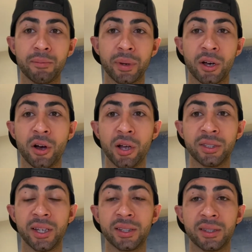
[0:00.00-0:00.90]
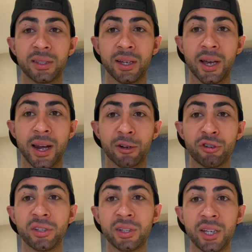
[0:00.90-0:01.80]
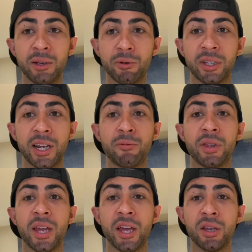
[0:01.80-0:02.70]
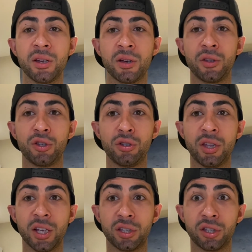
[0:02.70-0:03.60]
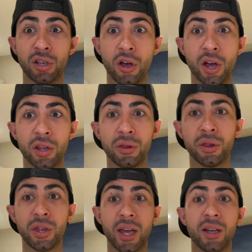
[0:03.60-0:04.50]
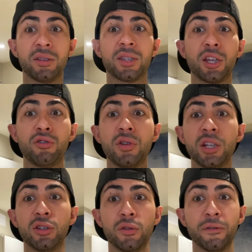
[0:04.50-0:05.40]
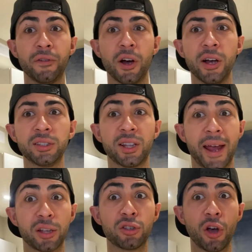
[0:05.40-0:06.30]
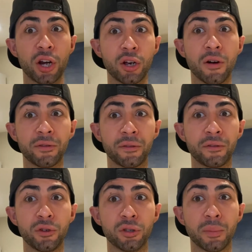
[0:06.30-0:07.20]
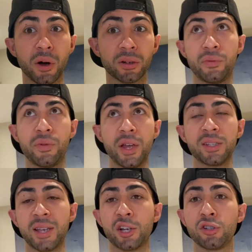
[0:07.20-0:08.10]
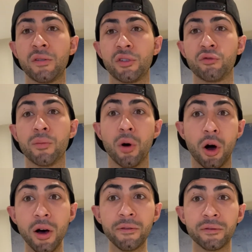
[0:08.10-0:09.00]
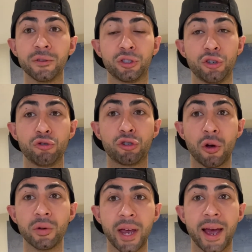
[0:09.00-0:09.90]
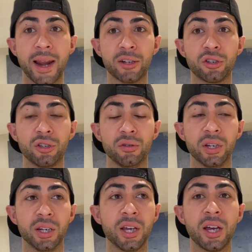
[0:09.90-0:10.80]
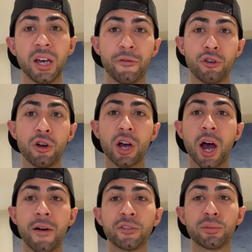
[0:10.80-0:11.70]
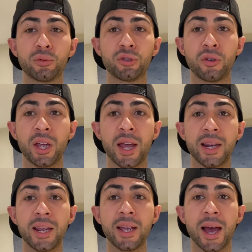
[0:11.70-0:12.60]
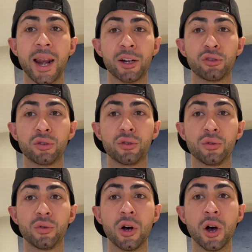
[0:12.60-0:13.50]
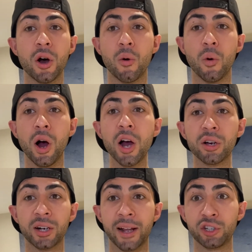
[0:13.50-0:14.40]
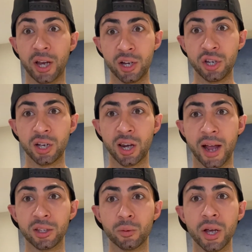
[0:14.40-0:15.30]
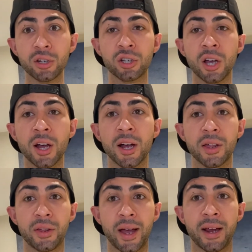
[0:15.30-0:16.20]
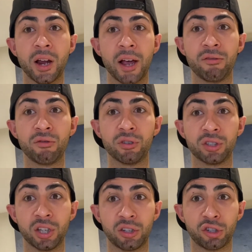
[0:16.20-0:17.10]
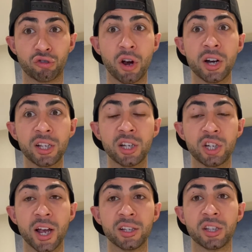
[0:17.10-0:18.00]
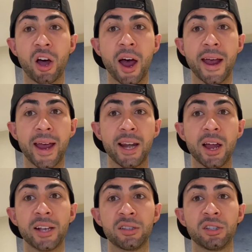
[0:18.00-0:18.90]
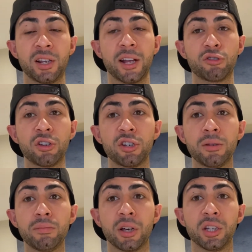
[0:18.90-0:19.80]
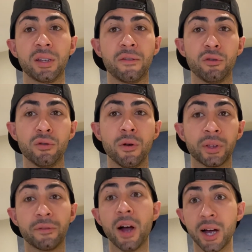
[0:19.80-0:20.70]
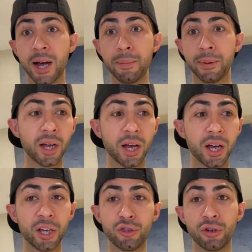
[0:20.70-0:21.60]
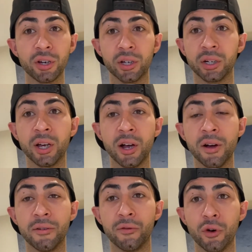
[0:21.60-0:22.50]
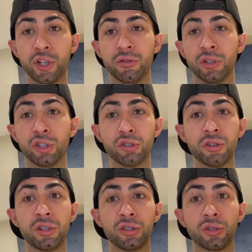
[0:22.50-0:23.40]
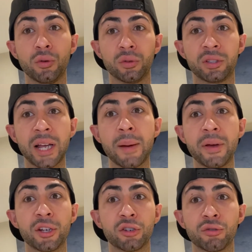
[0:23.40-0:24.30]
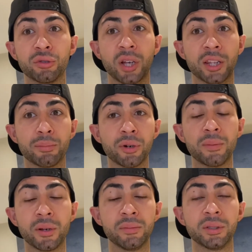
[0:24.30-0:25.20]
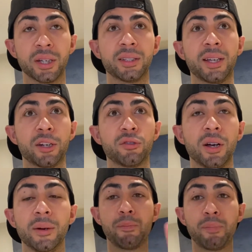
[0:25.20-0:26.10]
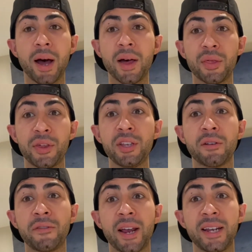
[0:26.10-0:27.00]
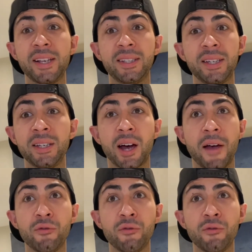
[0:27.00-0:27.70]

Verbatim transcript: because it's electricity we're dealing with here, there's certain things that you need to do first, like turning off the fuse box, this section of the room off, so you don't get electrocuted. If you're not comfortable doing any electrical work, like changing a light switch, then I strongly suggest to hire a licensed electrician because if you uh, you can void your insurance, cause damage, cause other problems, etc. But these are fairly easy. I've